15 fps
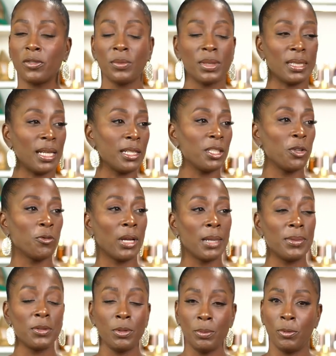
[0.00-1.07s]
from Saudi
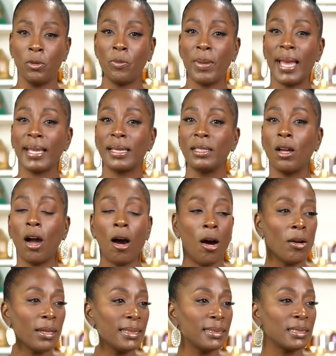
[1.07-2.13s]
Arabia. We moved back in
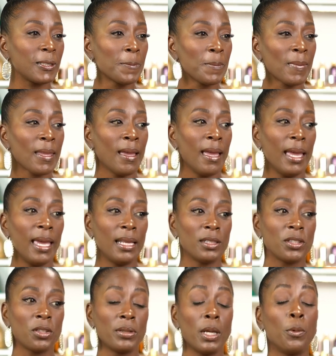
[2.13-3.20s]
August. And
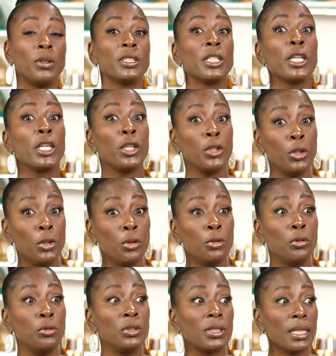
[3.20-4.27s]
so that was a
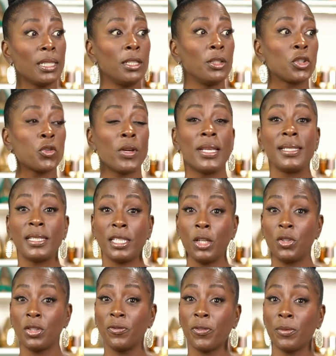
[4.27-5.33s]
huge
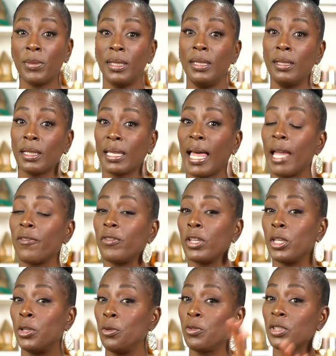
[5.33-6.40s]
transition for me, a
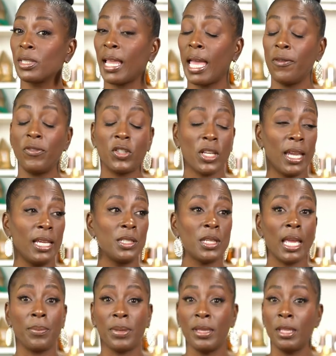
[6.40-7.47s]
huge life change.
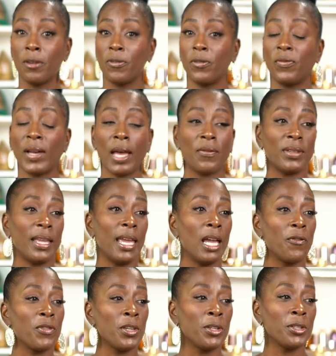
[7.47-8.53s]
I'd been there for
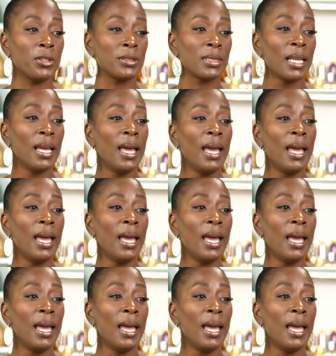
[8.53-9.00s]
5.5 years.